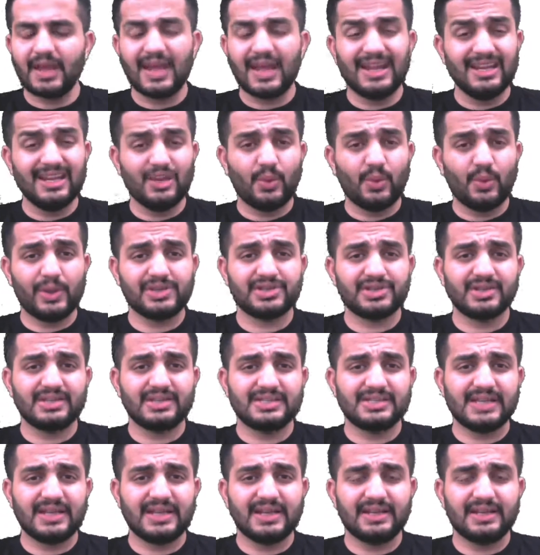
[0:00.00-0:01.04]
Any
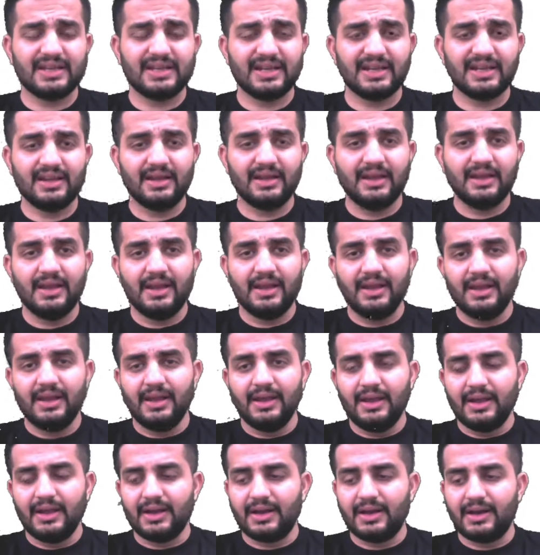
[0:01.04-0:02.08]
questions, anything,
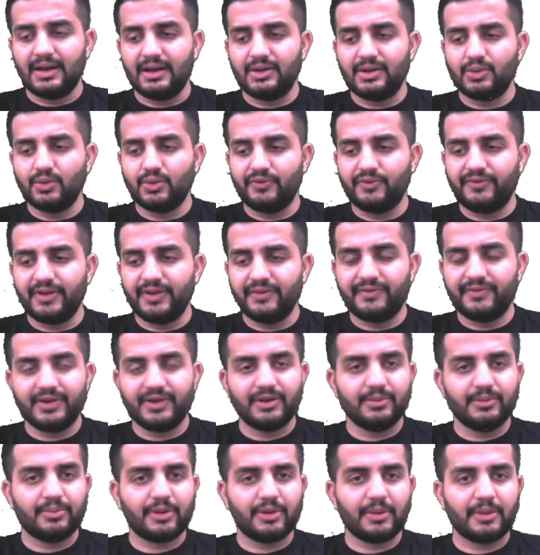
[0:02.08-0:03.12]
do feel free
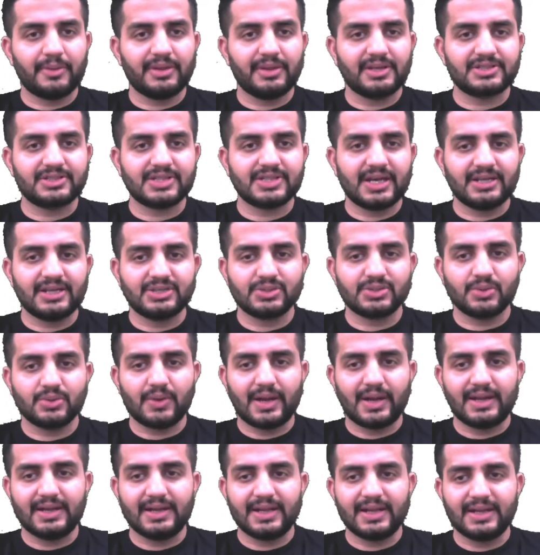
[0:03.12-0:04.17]
to put up in the chat. So
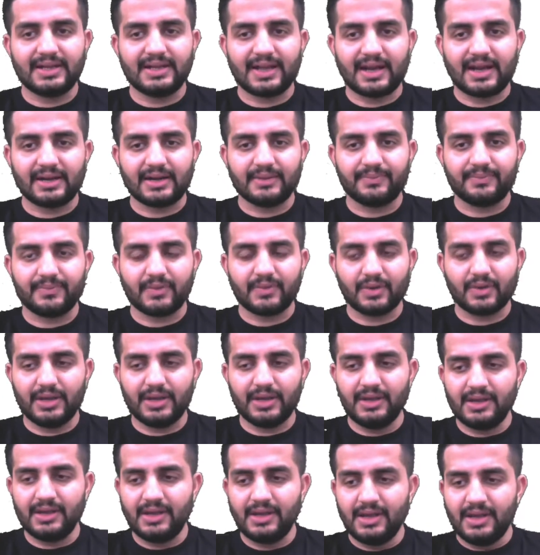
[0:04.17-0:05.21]
I'll take that. Okay.